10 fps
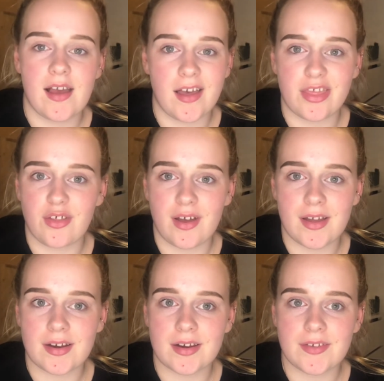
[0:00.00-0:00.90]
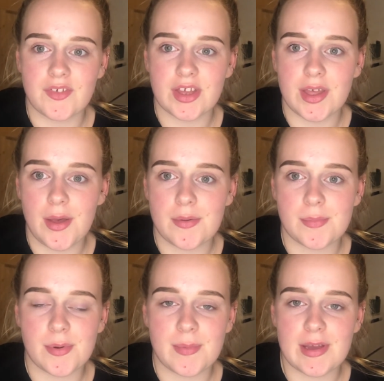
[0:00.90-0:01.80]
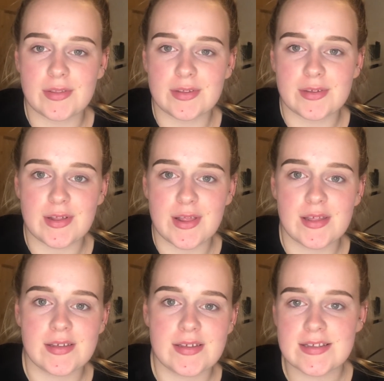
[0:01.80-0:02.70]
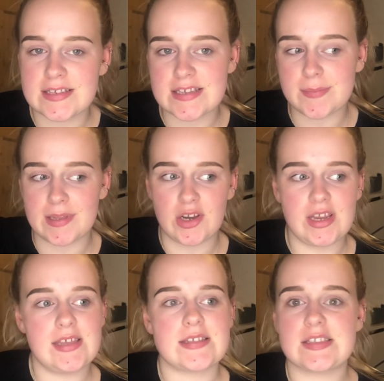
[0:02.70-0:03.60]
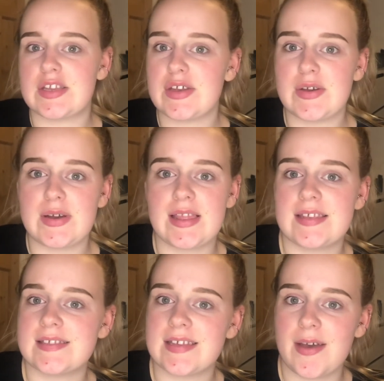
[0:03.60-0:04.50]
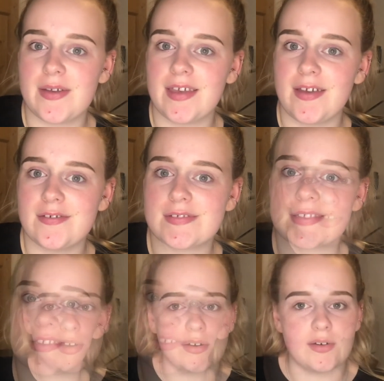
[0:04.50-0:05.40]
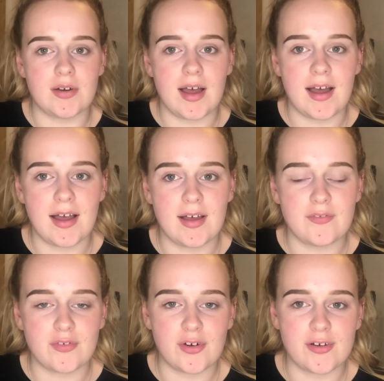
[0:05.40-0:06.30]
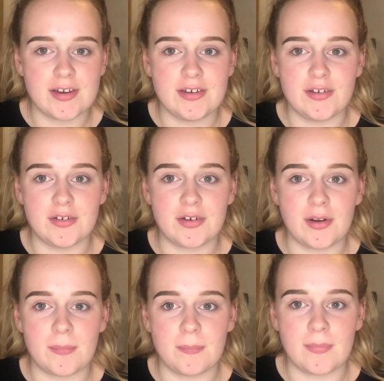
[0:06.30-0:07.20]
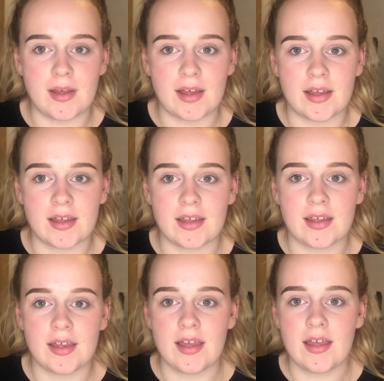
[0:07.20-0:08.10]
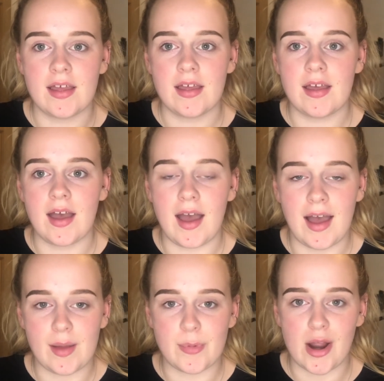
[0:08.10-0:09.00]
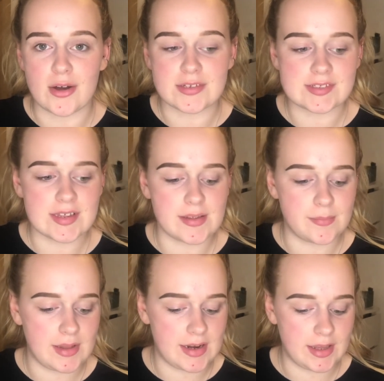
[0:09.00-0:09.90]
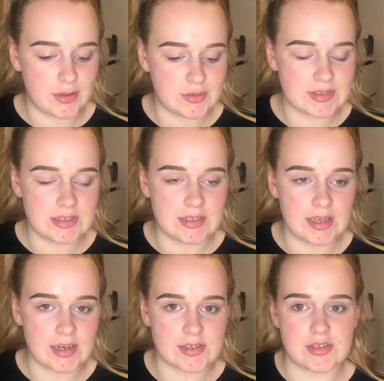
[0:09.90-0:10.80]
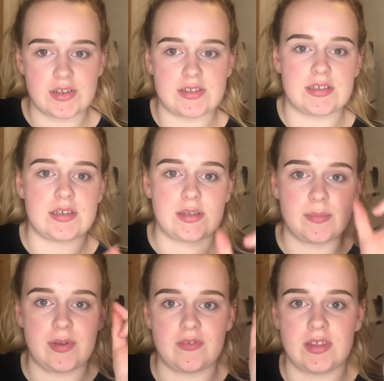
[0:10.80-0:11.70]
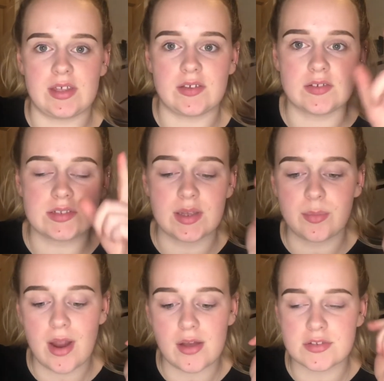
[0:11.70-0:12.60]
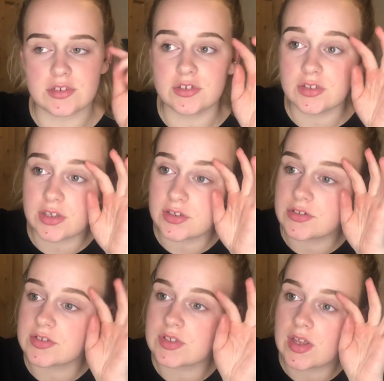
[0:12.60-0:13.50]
I thought I'd give it a go and put my own little spin on it. So let's see how it goes. So I have already done my eyebrows and I use the Anastasia Beverly Hills dip brow to do those.